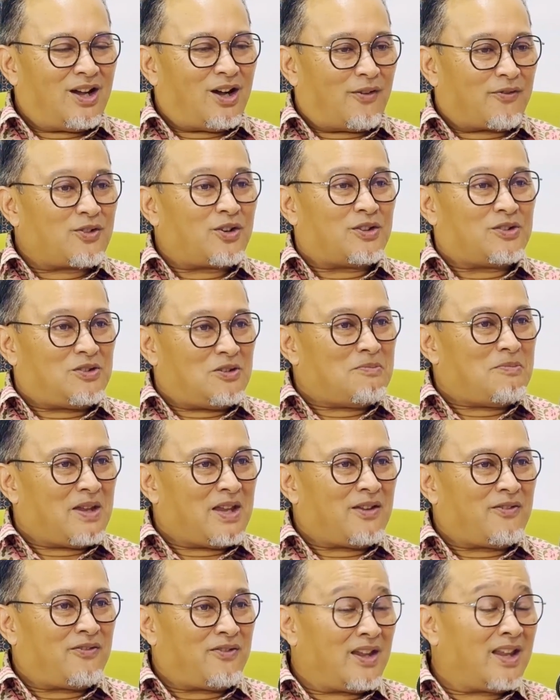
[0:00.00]
of course you
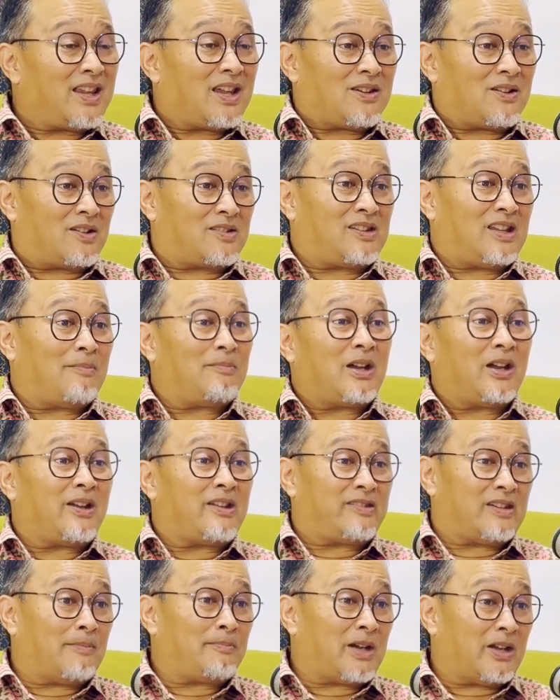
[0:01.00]
may feel that you're
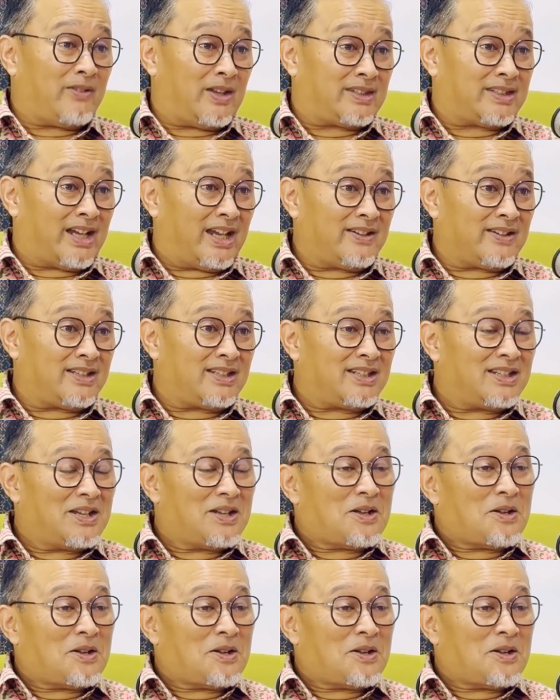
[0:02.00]
semi-retired,